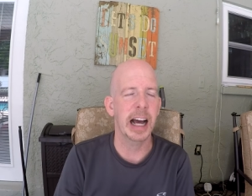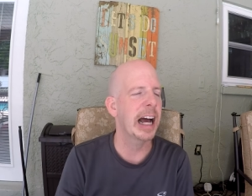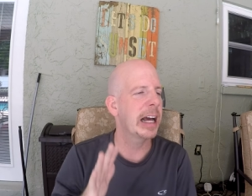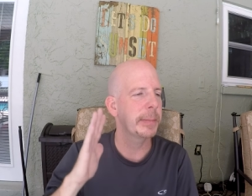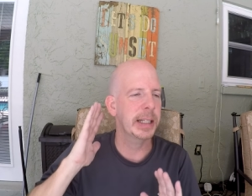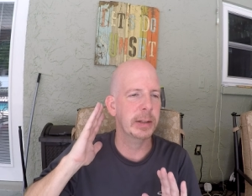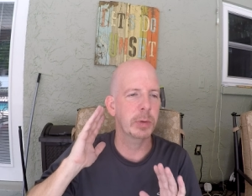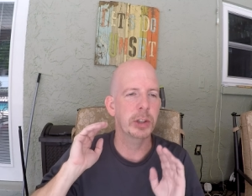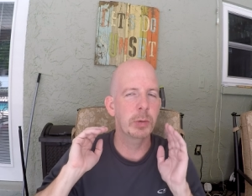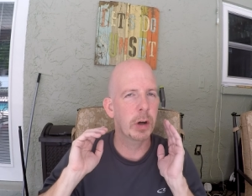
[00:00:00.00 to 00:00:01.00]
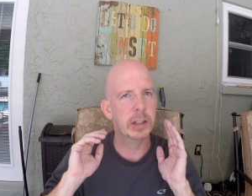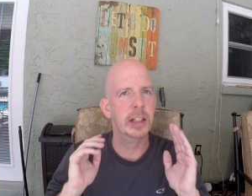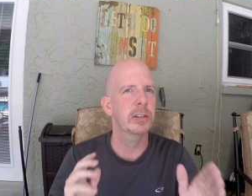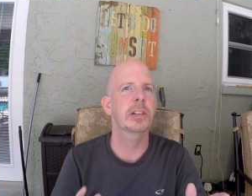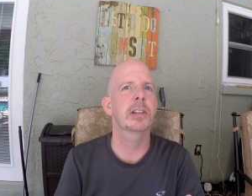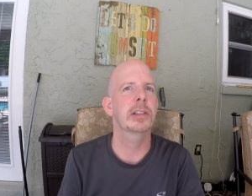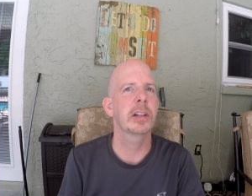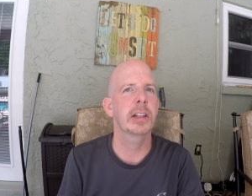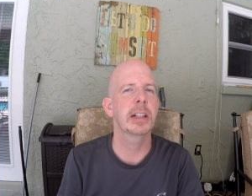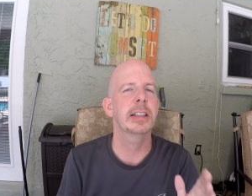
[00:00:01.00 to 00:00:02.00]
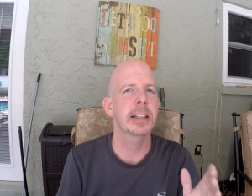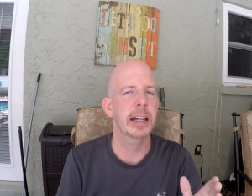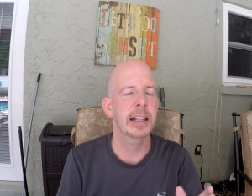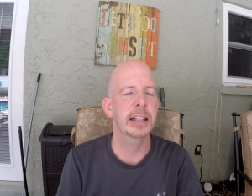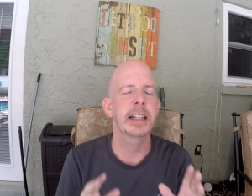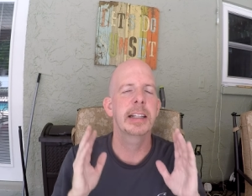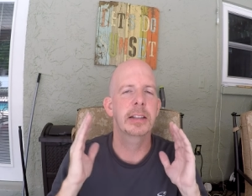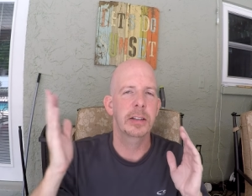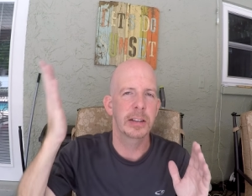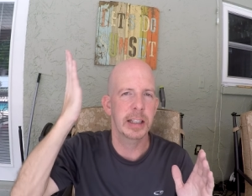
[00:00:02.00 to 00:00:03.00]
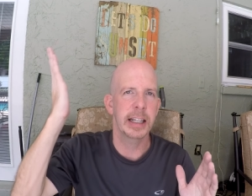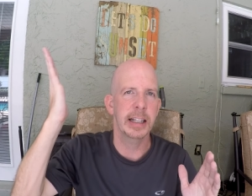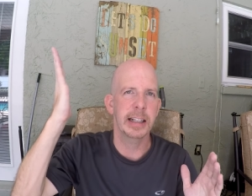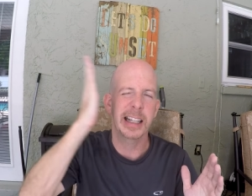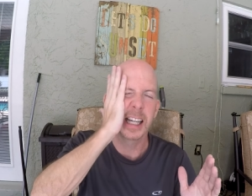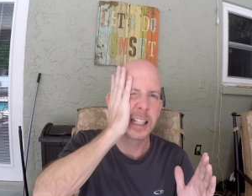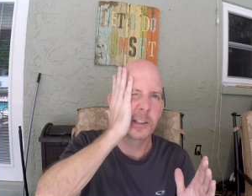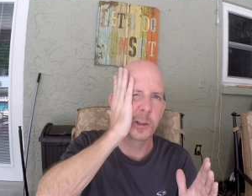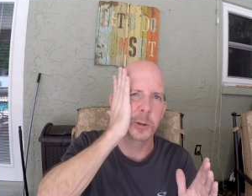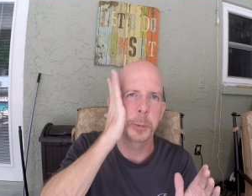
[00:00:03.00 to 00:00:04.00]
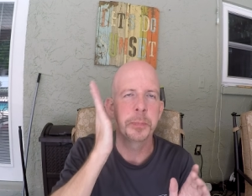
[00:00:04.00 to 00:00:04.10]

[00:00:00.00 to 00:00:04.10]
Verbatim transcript: I mean, when you walk out into the sun in Thailand, it, it hits you.